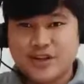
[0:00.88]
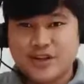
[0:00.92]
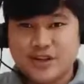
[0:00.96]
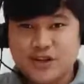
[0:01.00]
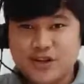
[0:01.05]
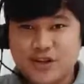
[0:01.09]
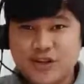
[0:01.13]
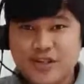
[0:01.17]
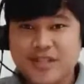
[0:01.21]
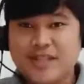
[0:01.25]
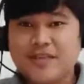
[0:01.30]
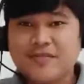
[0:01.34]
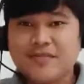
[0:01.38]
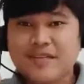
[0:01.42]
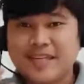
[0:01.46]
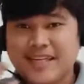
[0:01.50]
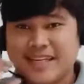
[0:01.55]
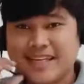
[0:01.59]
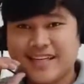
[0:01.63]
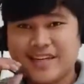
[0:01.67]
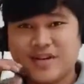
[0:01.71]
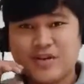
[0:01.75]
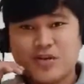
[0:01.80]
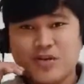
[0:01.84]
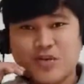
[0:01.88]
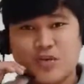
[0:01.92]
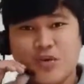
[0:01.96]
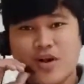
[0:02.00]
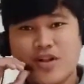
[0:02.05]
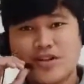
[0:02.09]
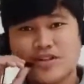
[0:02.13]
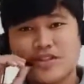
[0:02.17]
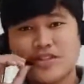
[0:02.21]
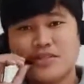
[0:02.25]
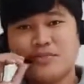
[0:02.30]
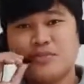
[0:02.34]
Good evening.
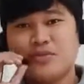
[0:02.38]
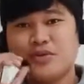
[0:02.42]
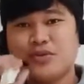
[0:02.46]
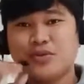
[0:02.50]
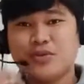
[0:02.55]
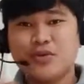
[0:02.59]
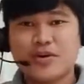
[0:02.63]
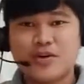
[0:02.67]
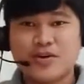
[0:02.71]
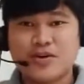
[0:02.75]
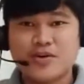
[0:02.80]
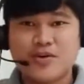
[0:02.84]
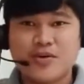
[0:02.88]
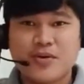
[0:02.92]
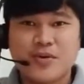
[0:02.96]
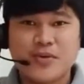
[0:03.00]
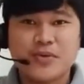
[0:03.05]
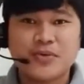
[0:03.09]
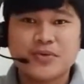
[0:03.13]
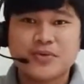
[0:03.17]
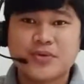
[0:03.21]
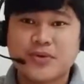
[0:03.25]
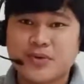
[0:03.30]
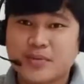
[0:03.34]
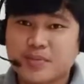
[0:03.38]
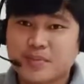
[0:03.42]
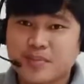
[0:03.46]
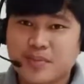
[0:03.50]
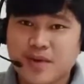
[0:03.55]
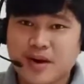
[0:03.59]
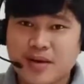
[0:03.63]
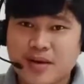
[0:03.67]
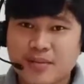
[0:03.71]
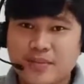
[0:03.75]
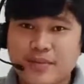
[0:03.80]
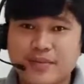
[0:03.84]
Welcome to our Growth Group
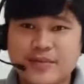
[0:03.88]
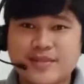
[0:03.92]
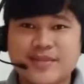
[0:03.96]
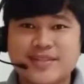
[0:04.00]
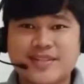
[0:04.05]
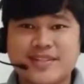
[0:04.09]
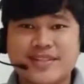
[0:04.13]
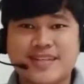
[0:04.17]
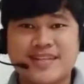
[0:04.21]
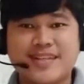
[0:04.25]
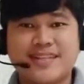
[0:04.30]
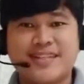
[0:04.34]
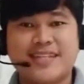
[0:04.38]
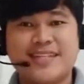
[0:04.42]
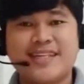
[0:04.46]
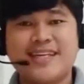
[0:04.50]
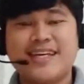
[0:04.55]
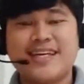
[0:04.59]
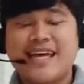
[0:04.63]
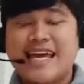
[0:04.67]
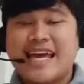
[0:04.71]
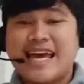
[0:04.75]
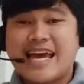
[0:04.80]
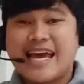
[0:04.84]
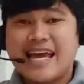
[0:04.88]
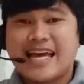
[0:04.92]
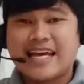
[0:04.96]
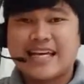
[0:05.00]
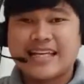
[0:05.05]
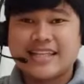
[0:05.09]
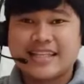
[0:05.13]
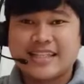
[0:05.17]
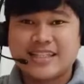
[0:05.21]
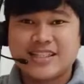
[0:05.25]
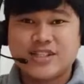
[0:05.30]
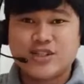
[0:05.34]
Bible Study
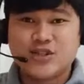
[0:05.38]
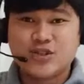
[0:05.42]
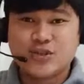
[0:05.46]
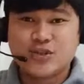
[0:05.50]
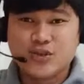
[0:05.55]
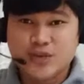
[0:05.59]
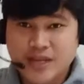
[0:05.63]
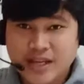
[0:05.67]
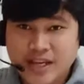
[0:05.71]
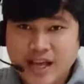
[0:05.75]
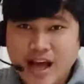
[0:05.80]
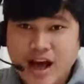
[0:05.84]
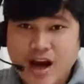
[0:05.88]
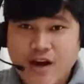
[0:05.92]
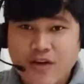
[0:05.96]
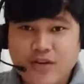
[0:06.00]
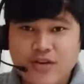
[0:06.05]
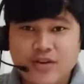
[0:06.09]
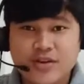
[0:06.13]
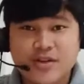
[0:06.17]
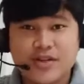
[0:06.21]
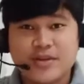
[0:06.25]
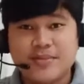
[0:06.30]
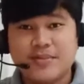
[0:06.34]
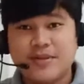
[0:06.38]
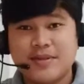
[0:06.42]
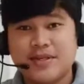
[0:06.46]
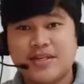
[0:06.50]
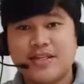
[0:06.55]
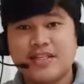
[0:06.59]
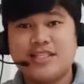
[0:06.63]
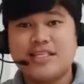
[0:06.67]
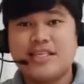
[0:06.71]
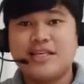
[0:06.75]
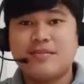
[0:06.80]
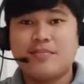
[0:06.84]
at Surigao
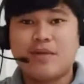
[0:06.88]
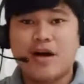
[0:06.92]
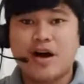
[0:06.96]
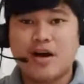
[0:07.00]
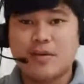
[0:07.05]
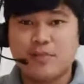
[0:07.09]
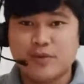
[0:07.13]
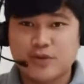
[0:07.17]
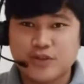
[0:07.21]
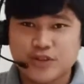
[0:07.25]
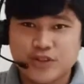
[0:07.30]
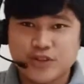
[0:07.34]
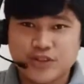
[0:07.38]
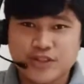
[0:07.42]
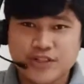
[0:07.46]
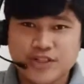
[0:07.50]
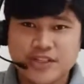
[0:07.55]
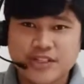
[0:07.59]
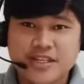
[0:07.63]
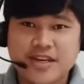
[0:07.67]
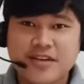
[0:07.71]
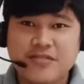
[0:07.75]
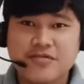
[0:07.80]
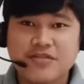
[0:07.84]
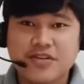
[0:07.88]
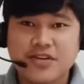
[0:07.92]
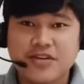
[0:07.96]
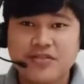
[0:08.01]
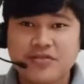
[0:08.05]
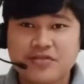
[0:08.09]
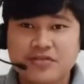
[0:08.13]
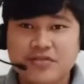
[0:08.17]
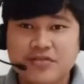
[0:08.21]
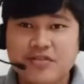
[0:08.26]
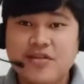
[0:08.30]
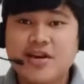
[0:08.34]
Community Bible Church
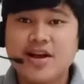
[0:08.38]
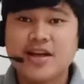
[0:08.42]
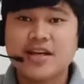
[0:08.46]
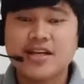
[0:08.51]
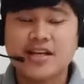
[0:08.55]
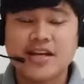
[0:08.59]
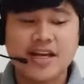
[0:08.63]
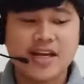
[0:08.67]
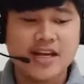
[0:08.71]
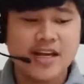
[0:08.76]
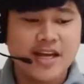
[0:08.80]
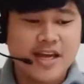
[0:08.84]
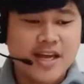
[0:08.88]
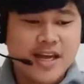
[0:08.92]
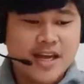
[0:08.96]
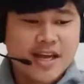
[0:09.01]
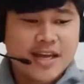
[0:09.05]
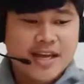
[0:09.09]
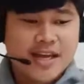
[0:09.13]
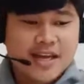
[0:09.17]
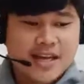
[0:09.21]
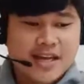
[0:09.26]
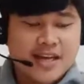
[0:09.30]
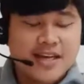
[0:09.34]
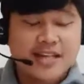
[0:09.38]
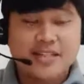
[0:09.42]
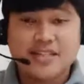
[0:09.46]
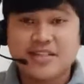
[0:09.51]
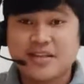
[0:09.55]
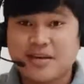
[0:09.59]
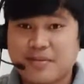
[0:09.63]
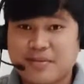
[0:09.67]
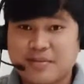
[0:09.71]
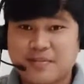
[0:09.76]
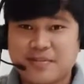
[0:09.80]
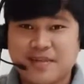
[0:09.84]
every Friday at
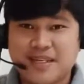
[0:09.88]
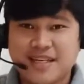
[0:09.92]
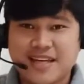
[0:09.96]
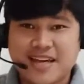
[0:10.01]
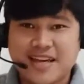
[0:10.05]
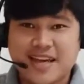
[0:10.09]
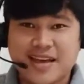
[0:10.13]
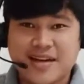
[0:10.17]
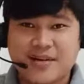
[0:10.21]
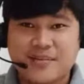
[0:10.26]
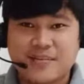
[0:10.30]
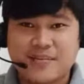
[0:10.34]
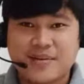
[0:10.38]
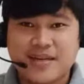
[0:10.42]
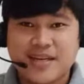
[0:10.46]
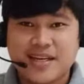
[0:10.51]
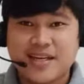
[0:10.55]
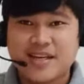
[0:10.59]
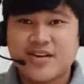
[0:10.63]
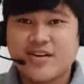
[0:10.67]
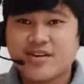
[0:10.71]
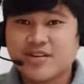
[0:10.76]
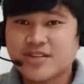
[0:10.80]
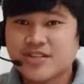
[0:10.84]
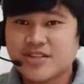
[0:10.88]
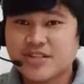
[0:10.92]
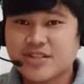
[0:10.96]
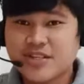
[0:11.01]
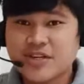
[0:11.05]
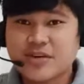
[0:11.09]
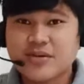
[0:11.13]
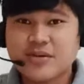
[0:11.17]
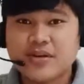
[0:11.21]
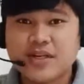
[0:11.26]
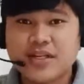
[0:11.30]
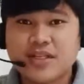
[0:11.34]
7 p.m. In our
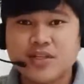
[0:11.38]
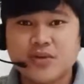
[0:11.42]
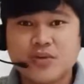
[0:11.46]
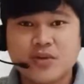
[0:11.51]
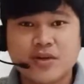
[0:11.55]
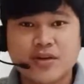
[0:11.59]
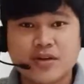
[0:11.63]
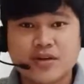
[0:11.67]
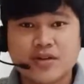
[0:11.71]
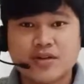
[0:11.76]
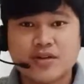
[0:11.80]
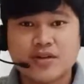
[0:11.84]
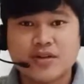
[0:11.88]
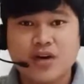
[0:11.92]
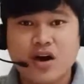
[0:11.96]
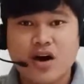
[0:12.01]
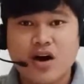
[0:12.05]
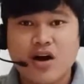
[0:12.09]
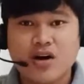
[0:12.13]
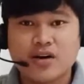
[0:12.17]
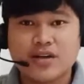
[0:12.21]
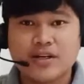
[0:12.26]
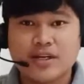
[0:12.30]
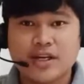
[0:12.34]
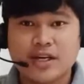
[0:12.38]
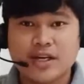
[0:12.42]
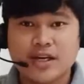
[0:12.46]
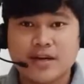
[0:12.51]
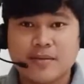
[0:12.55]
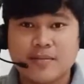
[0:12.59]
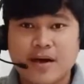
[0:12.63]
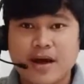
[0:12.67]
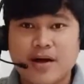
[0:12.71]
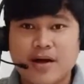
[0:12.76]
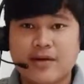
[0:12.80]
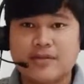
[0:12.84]
series, we are talking
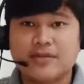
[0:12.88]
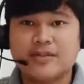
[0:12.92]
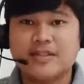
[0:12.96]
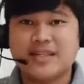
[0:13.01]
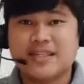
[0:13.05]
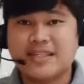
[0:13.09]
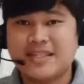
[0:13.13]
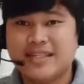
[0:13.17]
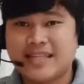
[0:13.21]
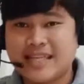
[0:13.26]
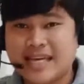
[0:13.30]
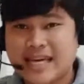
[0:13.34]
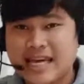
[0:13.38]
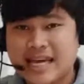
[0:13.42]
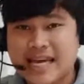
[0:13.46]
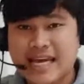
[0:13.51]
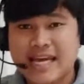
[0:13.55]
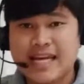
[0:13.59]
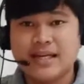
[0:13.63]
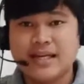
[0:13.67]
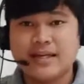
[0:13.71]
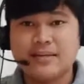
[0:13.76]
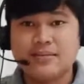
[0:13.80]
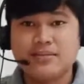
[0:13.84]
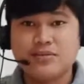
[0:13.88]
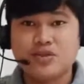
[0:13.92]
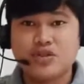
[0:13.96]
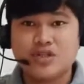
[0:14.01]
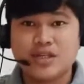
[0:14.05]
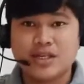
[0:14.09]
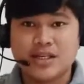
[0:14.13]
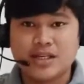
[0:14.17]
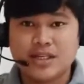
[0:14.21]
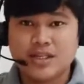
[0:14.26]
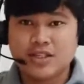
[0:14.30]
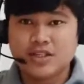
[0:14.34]
about the names
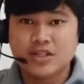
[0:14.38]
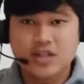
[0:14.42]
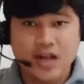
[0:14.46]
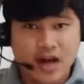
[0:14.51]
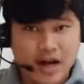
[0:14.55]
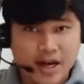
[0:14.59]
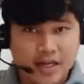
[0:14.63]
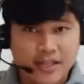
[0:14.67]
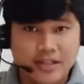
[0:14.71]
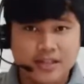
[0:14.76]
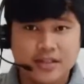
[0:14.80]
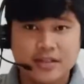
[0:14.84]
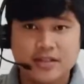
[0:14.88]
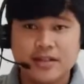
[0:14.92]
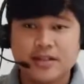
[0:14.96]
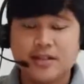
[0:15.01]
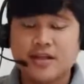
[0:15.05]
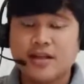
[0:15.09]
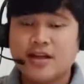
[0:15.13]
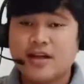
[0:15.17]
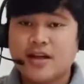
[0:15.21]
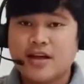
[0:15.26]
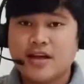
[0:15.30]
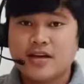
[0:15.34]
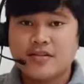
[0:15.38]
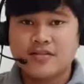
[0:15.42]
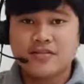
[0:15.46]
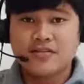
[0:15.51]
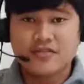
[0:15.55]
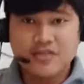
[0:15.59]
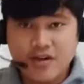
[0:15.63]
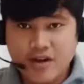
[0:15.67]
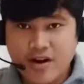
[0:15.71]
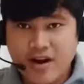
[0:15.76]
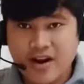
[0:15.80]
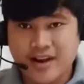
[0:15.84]
and the title of
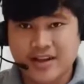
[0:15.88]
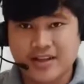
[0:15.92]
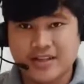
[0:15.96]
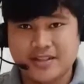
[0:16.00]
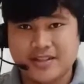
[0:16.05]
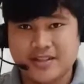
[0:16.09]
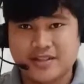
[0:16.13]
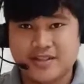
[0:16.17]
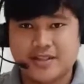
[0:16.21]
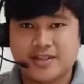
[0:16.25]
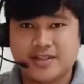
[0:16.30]
Christ.